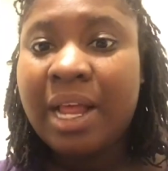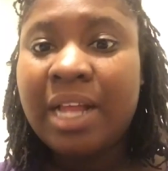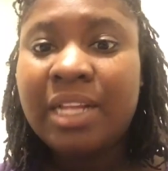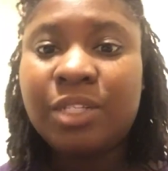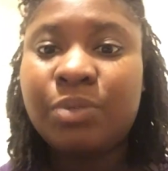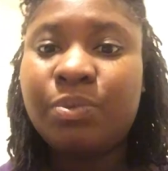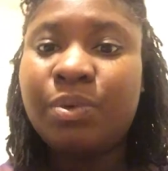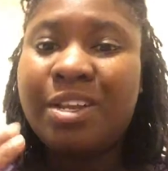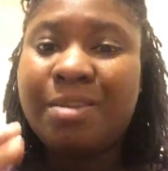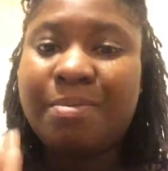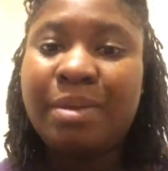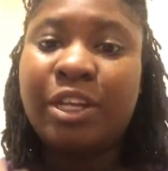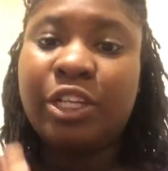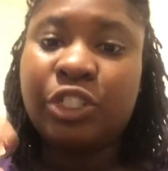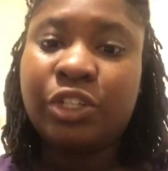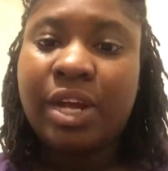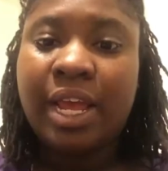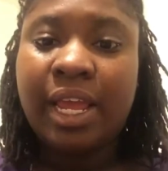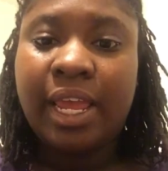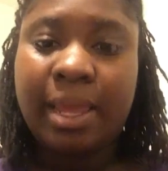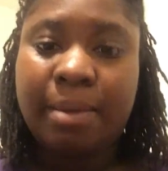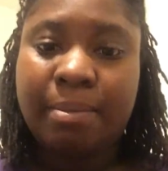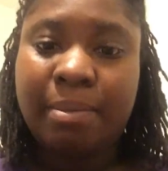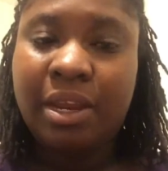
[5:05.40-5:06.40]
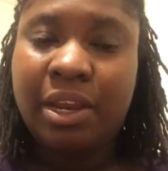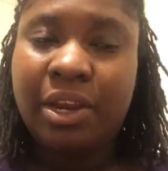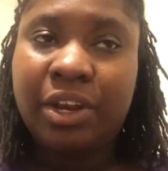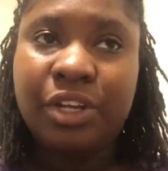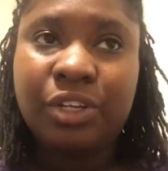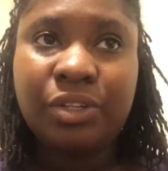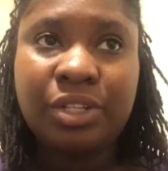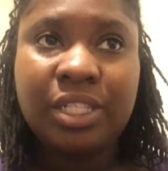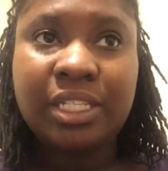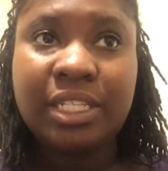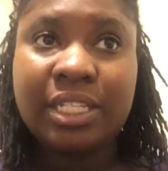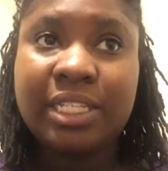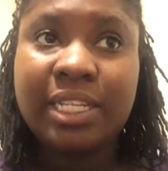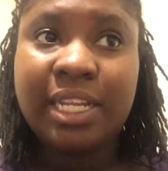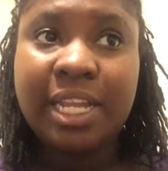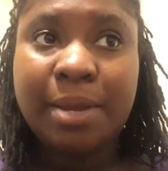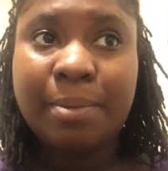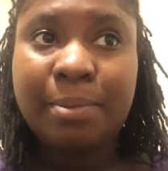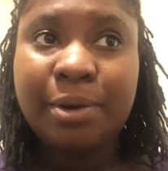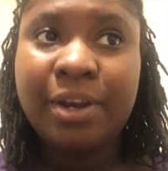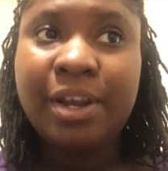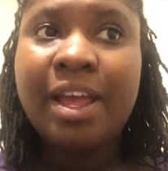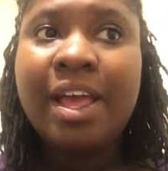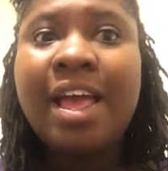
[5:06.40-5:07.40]
I just wanted to make sure I came in here and do this
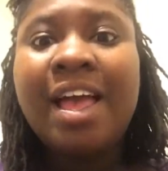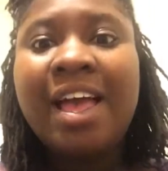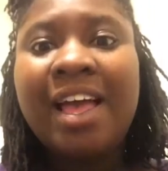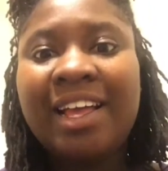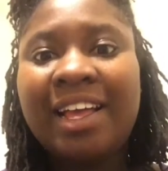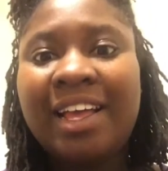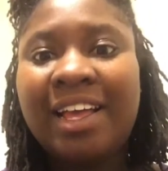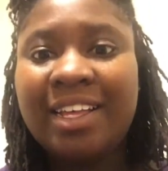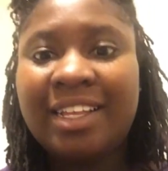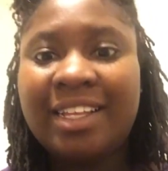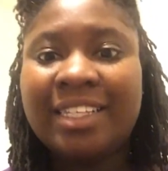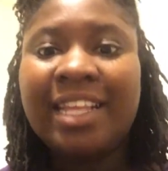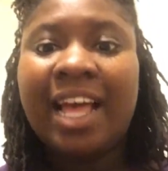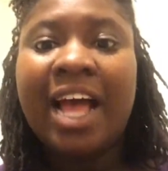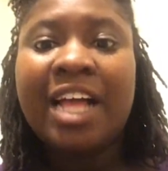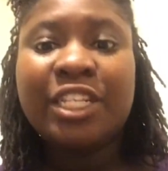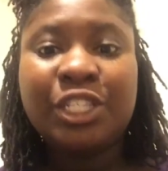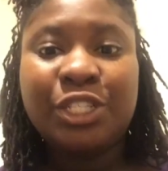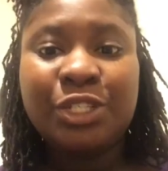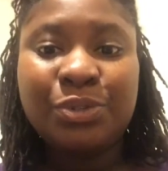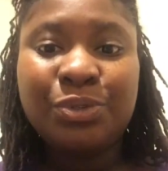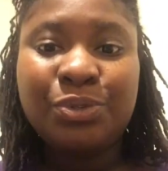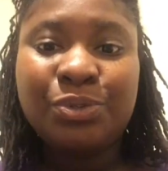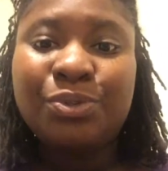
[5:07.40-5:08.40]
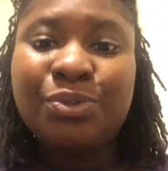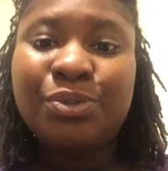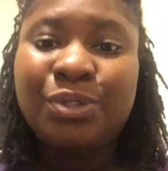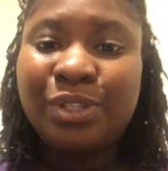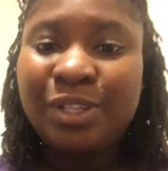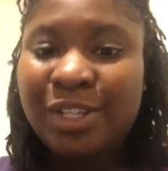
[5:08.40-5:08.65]
disclaimer, because I do